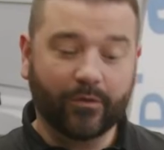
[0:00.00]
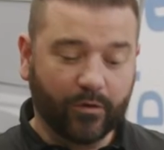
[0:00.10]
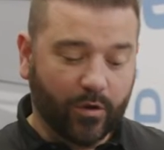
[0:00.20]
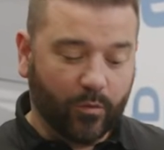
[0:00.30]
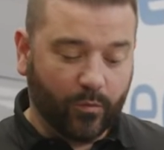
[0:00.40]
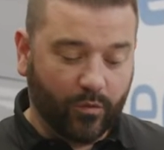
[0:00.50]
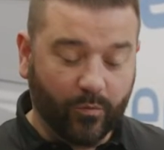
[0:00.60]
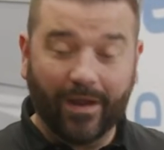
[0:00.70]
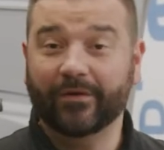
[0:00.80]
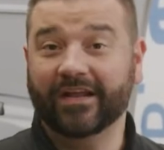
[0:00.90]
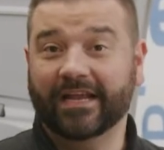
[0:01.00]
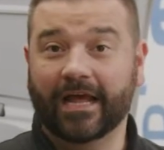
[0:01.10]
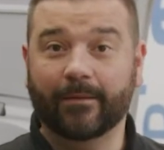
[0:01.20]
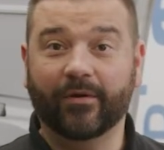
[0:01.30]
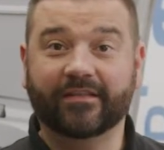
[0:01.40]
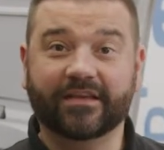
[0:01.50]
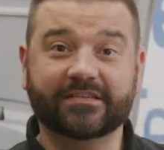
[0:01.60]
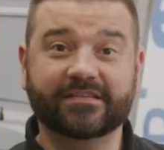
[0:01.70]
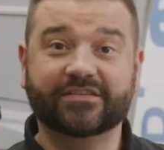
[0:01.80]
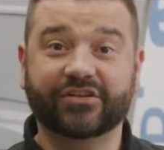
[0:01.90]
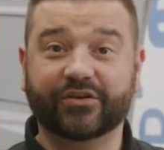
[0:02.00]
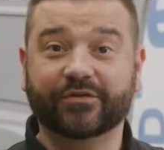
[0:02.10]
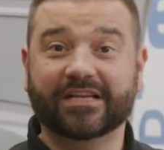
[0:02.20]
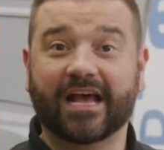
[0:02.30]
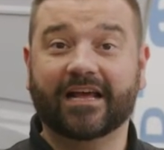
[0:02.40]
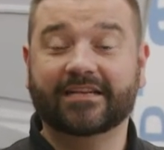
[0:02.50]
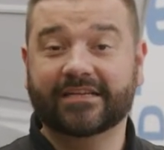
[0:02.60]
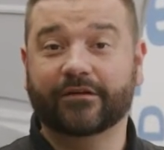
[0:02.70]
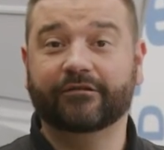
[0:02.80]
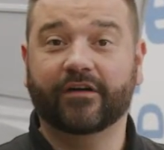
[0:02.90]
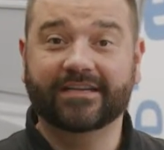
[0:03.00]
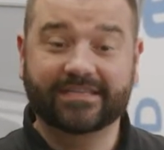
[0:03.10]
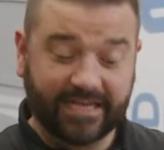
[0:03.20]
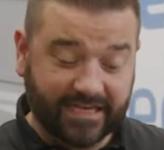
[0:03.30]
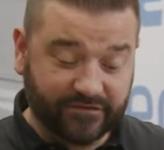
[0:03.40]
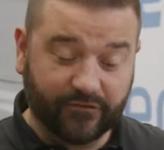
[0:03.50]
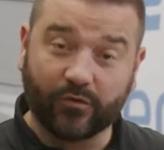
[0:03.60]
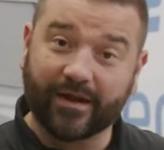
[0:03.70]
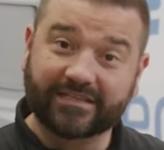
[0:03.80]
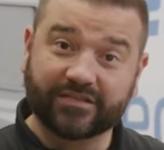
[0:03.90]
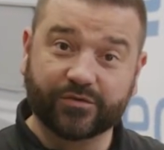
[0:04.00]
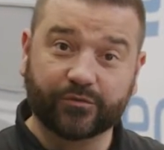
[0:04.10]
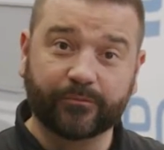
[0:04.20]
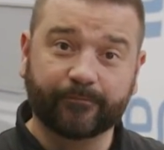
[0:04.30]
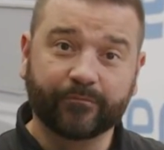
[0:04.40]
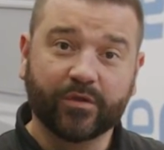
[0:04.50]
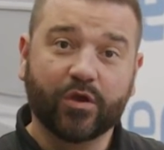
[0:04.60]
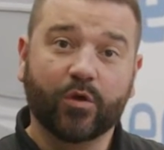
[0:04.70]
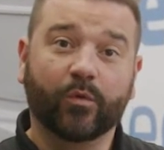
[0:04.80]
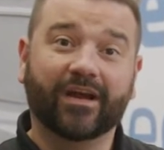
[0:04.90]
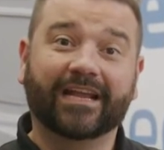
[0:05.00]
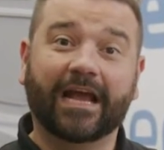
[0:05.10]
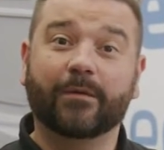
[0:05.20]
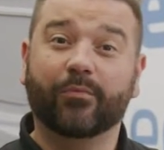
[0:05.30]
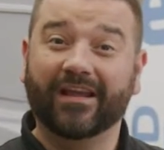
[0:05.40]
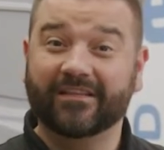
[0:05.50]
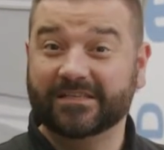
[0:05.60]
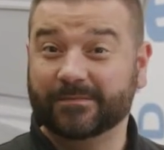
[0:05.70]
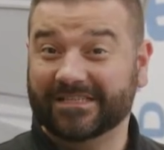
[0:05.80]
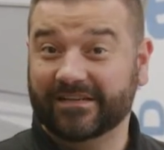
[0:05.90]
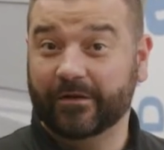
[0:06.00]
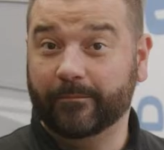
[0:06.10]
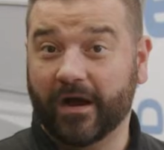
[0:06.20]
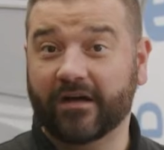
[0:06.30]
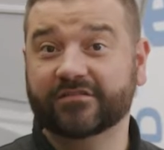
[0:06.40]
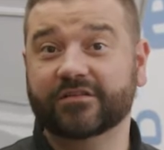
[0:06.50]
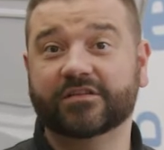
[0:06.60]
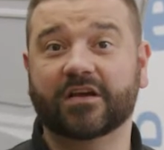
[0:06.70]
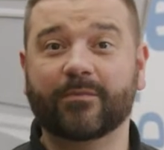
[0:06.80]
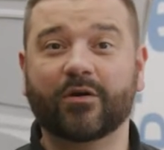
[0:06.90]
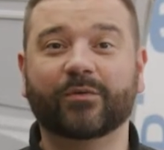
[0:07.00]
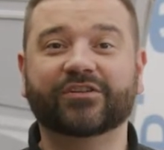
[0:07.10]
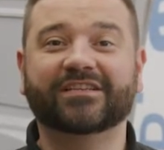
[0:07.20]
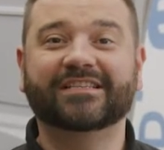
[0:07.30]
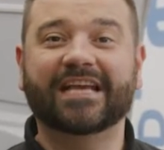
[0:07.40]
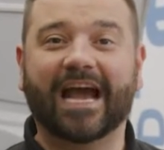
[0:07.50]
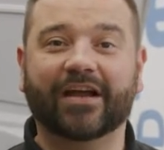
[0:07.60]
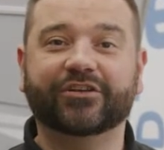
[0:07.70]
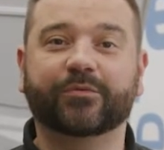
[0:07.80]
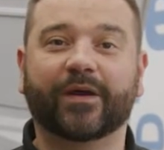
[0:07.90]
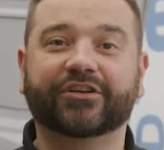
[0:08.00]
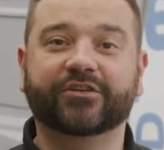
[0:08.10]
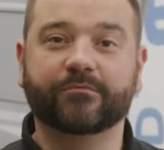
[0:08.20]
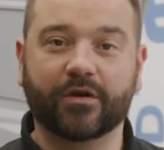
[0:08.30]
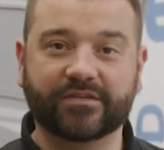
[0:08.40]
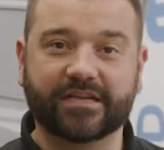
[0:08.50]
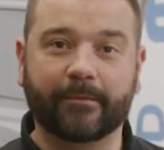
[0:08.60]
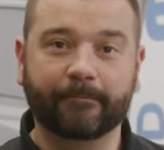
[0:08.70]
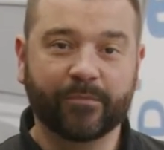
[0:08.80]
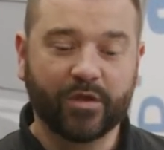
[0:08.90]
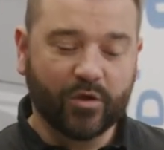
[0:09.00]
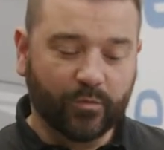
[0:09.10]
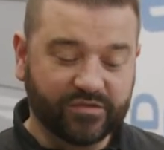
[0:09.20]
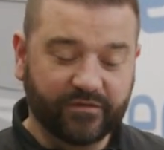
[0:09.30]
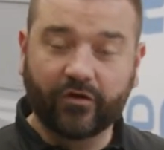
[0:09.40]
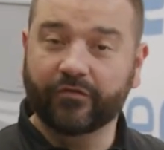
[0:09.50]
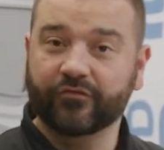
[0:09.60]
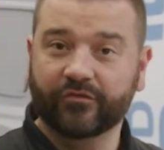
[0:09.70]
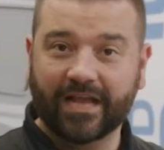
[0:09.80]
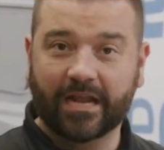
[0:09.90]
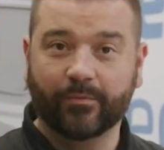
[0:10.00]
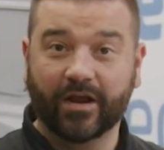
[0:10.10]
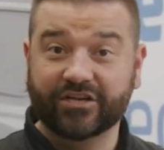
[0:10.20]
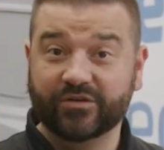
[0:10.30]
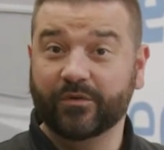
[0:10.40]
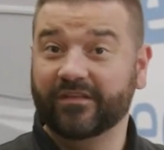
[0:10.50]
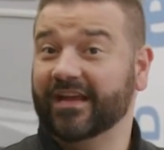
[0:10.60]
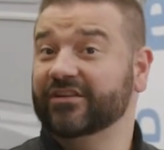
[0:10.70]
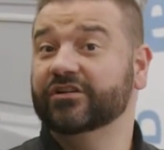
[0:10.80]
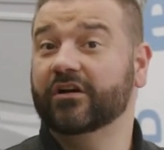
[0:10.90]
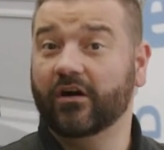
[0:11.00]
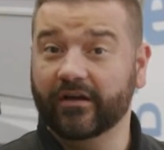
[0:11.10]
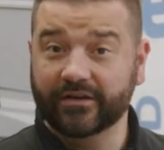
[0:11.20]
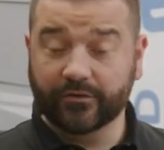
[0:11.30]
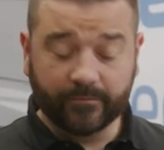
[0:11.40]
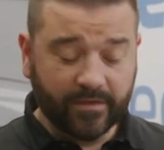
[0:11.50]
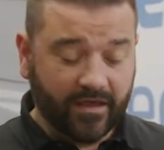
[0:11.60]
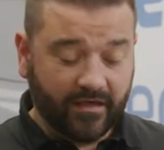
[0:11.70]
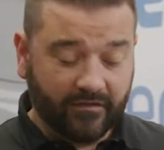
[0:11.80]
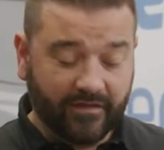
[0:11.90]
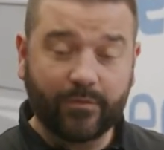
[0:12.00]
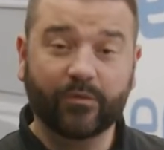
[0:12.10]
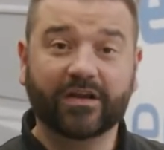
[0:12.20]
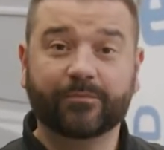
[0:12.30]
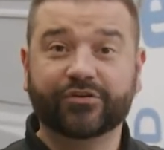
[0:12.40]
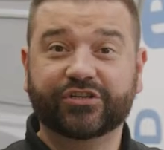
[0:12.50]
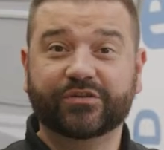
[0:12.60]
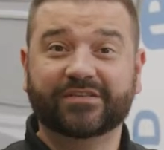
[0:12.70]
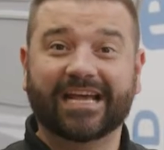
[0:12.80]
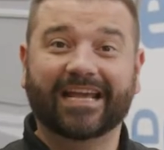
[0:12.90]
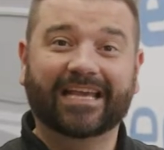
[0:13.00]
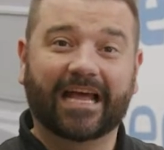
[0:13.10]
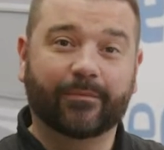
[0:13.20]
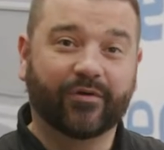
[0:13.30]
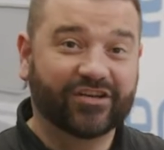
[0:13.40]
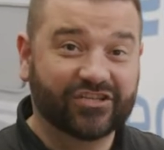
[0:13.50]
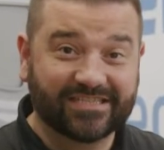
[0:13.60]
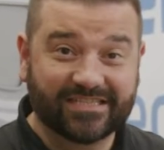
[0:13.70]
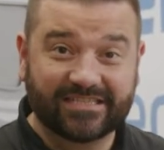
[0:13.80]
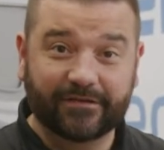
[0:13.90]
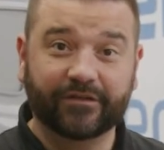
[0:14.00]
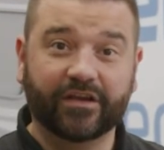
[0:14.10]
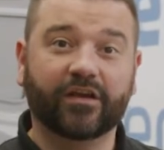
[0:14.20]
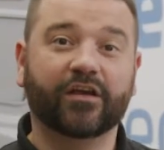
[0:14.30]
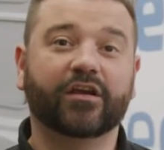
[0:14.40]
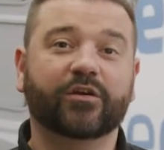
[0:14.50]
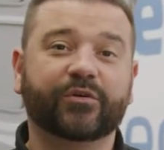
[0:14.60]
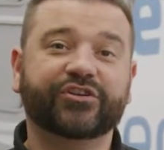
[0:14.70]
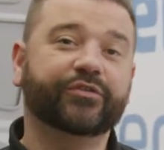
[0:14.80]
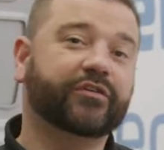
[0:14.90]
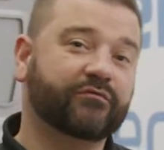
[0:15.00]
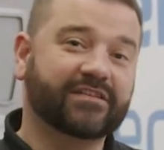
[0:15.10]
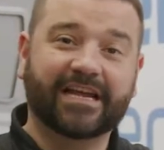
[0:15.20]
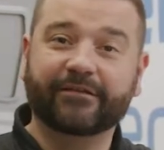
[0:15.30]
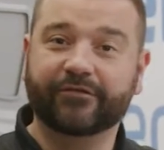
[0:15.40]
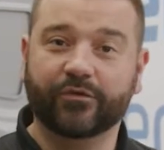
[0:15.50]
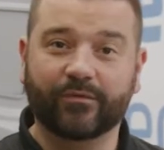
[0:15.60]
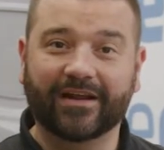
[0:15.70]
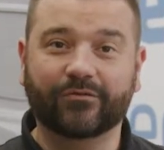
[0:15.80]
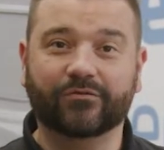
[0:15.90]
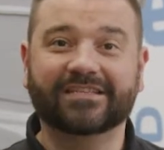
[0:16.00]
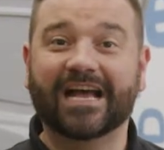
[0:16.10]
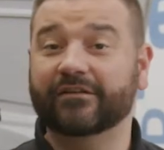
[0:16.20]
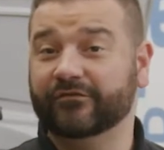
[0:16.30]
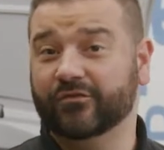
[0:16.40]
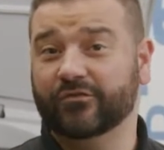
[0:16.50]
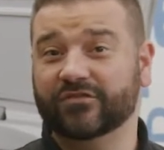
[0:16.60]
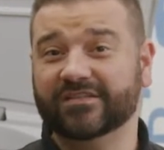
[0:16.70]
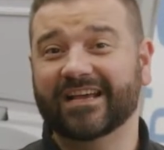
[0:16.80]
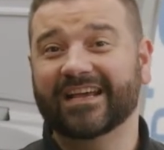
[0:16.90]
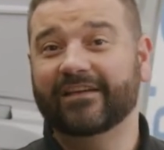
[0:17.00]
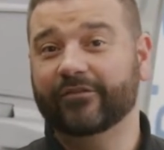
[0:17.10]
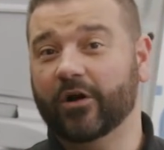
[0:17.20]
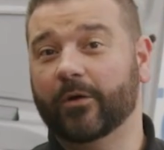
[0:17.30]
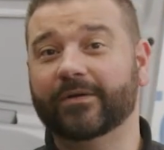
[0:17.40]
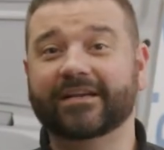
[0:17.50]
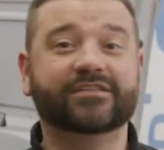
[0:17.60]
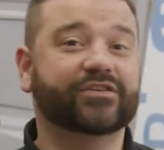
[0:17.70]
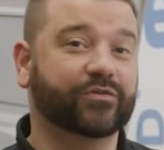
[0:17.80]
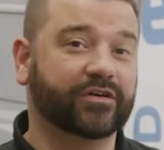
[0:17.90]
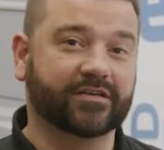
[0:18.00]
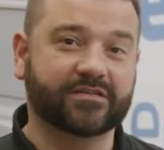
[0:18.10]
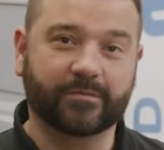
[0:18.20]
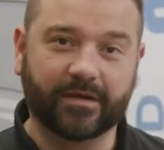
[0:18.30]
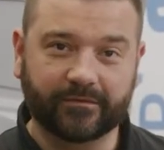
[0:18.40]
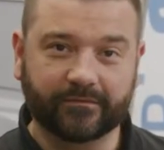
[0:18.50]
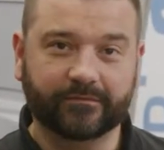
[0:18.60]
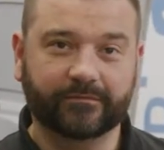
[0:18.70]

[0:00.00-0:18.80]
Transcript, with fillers: Now, the way we're gonna calibrate this is to use our Delphi DS480 tool we're going to calibrate the specific part of the turbo, which is the actuation motor. Once we've gone through the calibration with the engine at idle, then we're going to produce a calibration certificate, which you can retain for your records and of course, give a copy to your customer.